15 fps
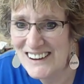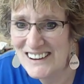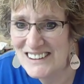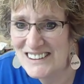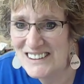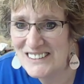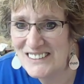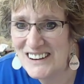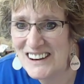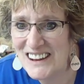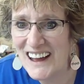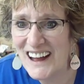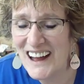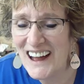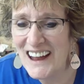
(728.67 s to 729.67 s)
we're doing
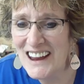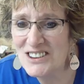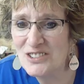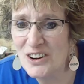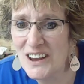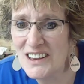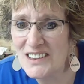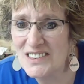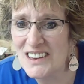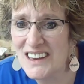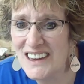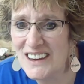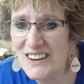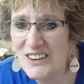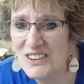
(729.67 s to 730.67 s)
it. Hi
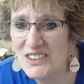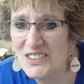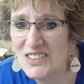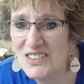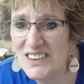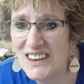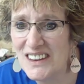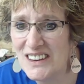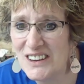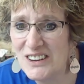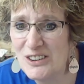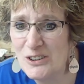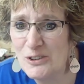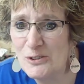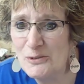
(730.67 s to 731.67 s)
Tracy good to see
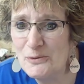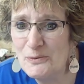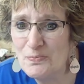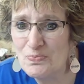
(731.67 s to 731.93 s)
you.